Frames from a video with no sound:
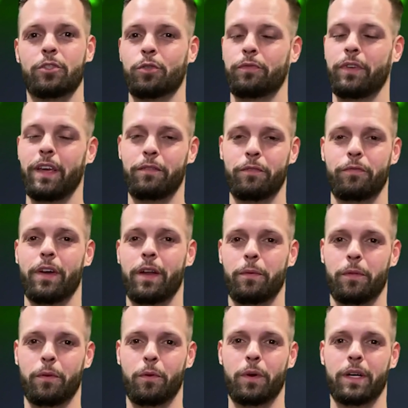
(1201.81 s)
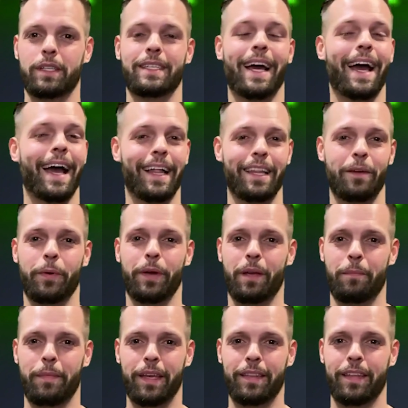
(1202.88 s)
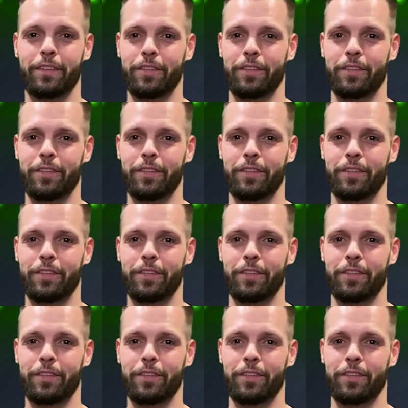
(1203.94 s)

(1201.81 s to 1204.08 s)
So if you have a friend with the quest, I highly recommend